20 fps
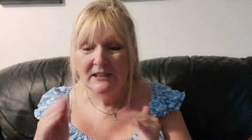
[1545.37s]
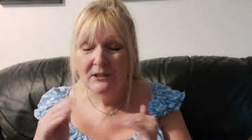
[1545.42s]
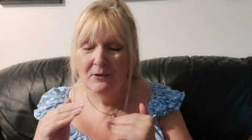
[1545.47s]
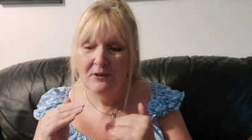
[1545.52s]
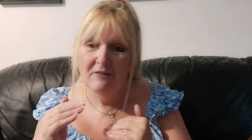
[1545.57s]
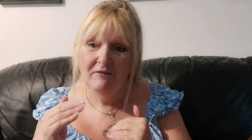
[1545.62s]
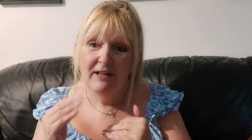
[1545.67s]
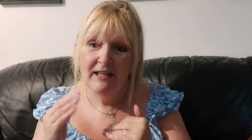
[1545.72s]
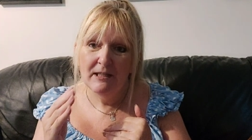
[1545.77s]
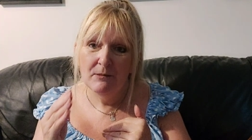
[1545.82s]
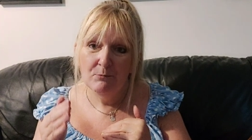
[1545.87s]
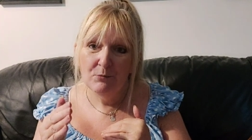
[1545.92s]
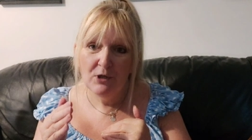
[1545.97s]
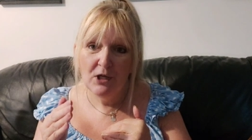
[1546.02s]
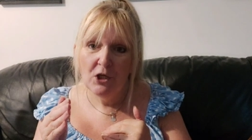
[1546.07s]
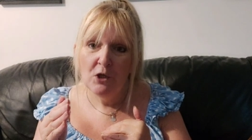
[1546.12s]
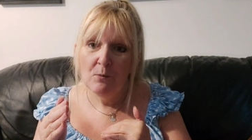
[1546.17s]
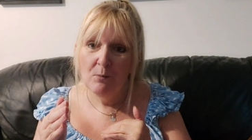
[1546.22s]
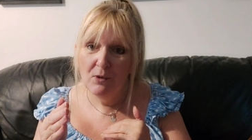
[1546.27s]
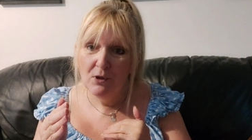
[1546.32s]
so that I can
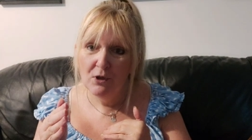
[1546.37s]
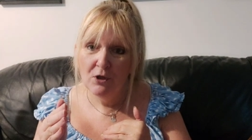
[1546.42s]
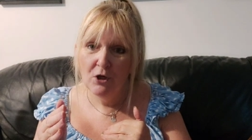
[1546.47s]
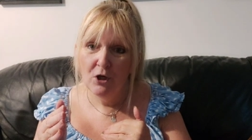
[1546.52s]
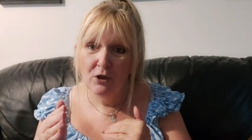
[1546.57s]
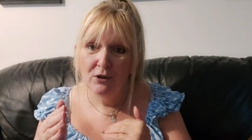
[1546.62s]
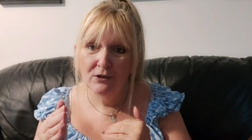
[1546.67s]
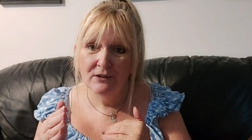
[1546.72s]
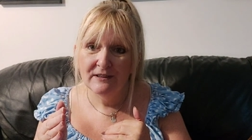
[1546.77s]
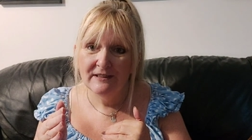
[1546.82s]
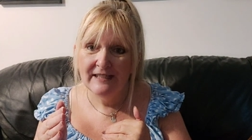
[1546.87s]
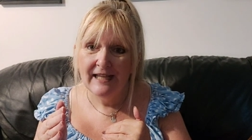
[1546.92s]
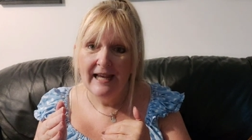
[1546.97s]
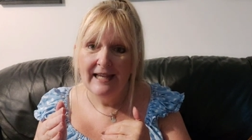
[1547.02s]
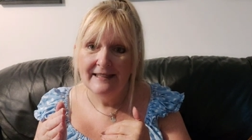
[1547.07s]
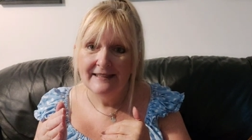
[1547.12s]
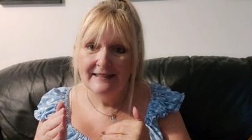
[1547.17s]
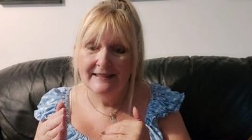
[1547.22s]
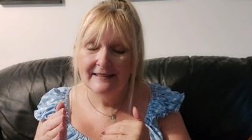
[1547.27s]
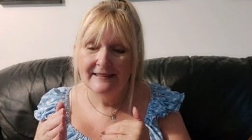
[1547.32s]
bring you more
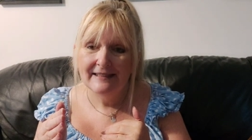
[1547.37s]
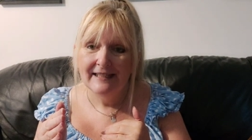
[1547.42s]
content.